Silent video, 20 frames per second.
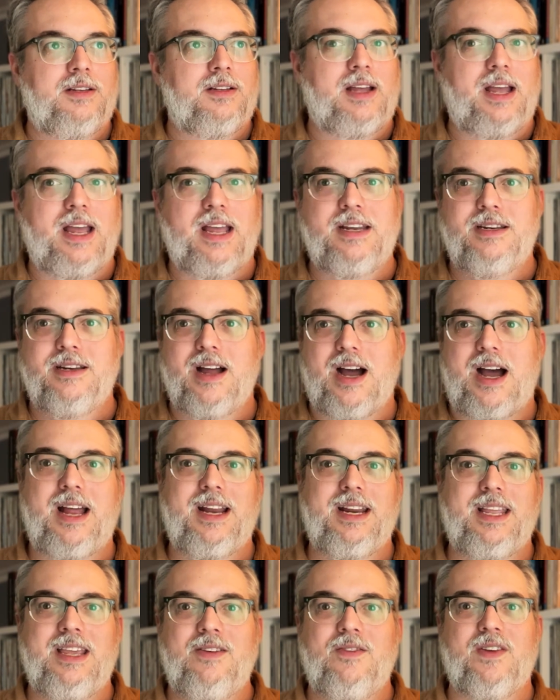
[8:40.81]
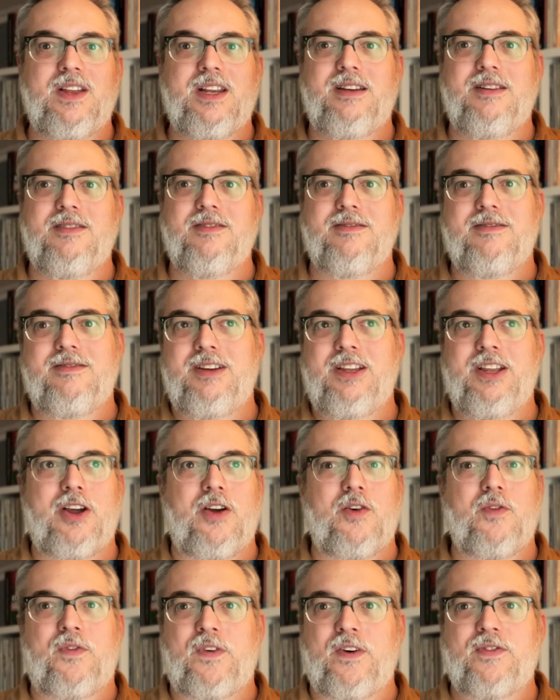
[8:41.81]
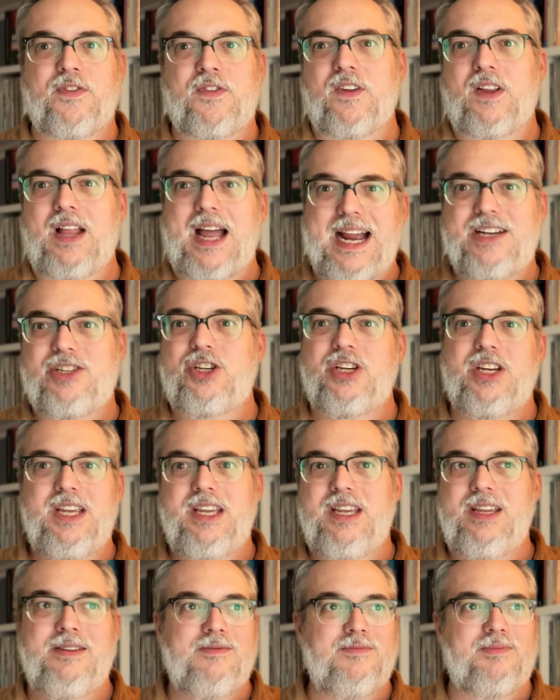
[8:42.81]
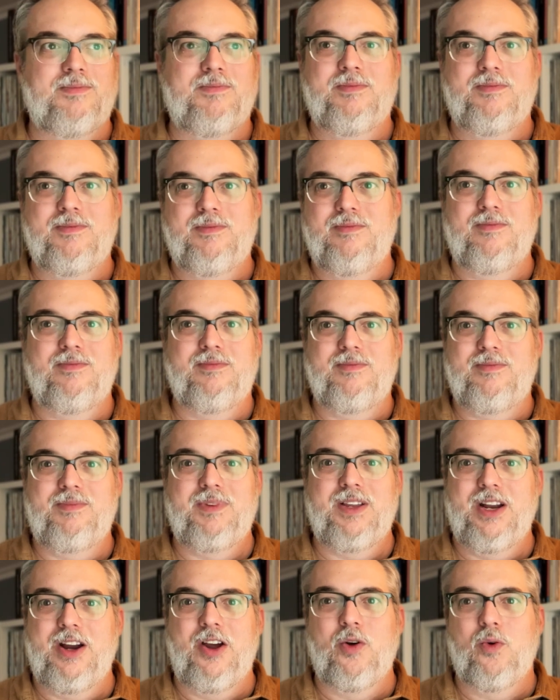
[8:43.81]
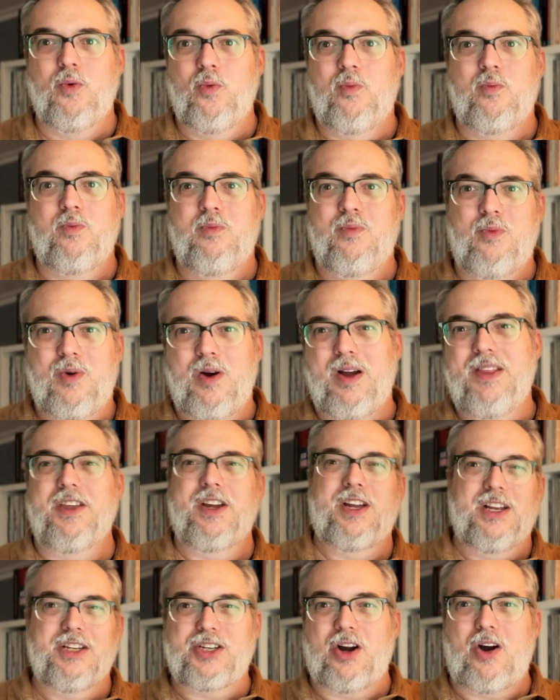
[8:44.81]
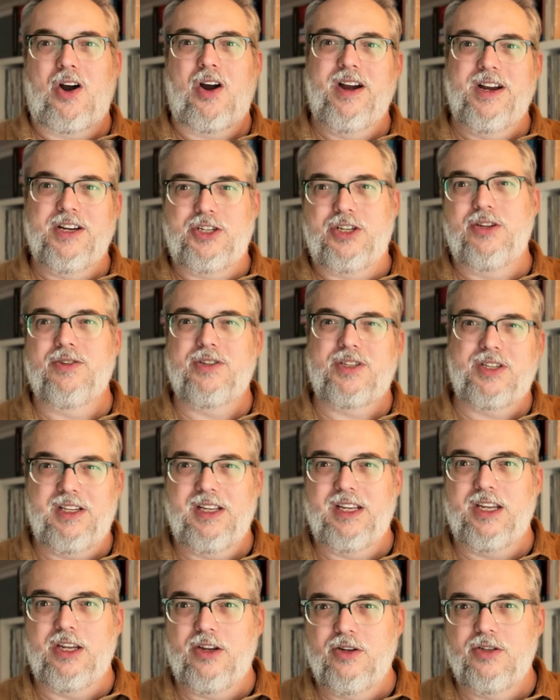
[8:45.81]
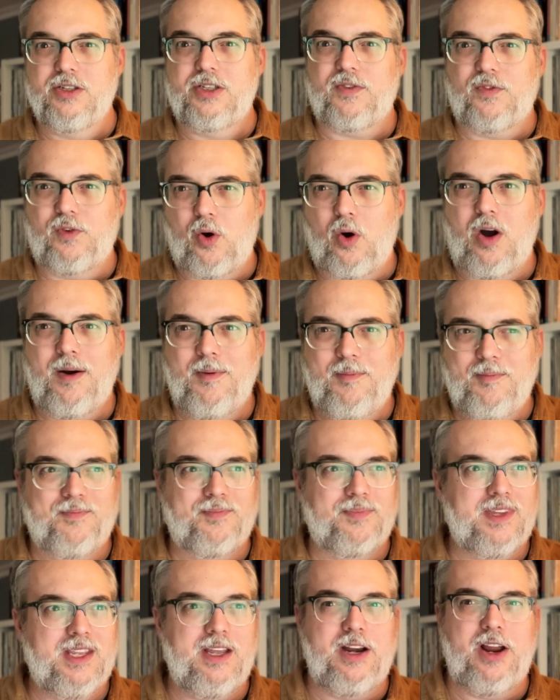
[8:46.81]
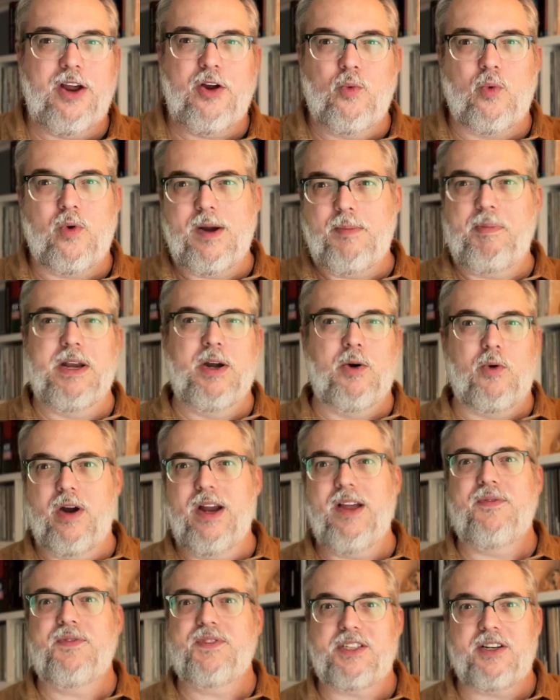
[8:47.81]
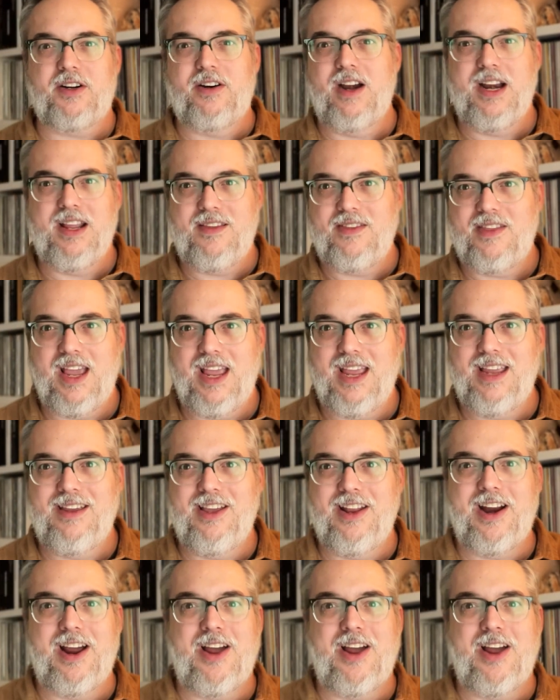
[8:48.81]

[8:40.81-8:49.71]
and not even, for flashy, what the guitar is usually used for, ripping riffs or anything,